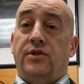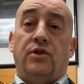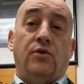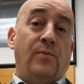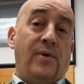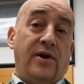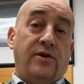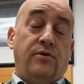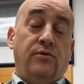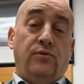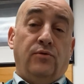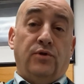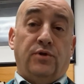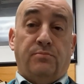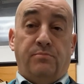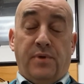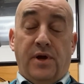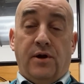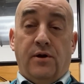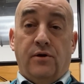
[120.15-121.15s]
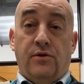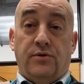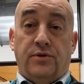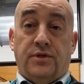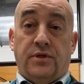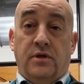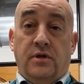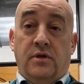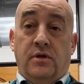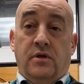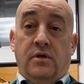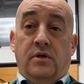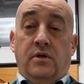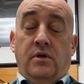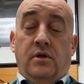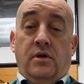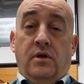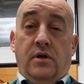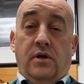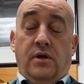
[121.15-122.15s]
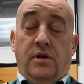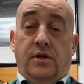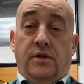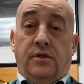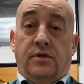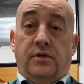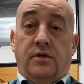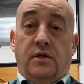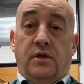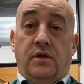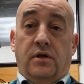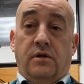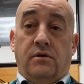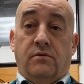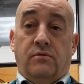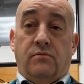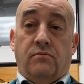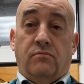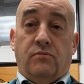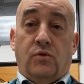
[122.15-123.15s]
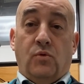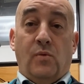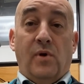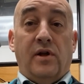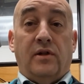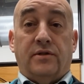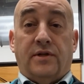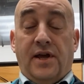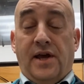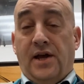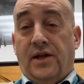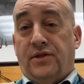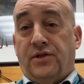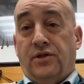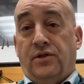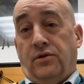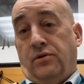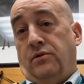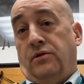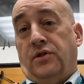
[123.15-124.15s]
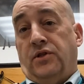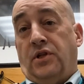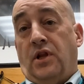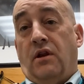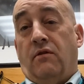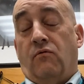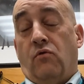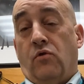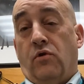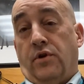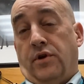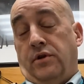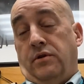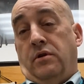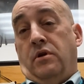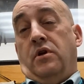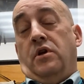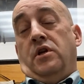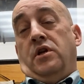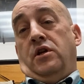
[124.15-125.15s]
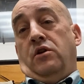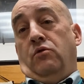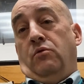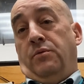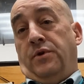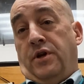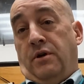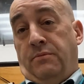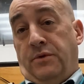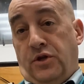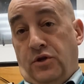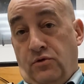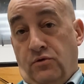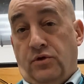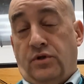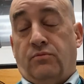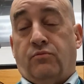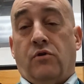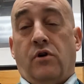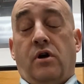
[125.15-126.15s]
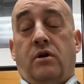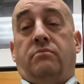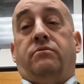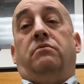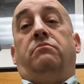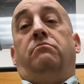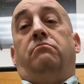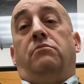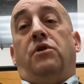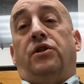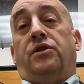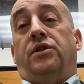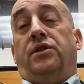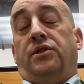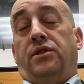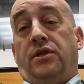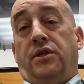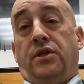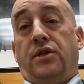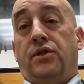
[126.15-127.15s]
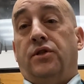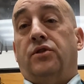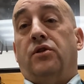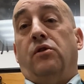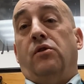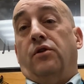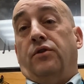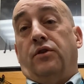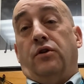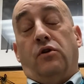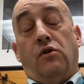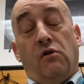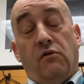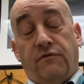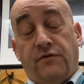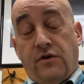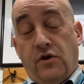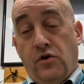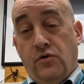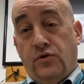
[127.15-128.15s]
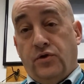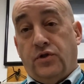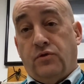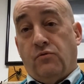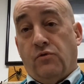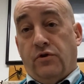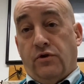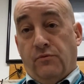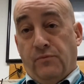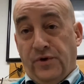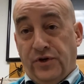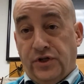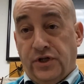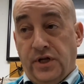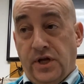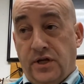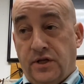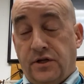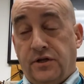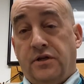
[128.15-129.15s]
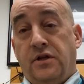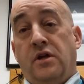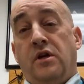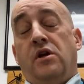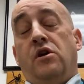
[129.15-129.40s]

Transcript: the raccoons, bears, and the wildcats in the state of Oregon, it'll become a huge problem, much as it is along the Gulf Coast where it originated,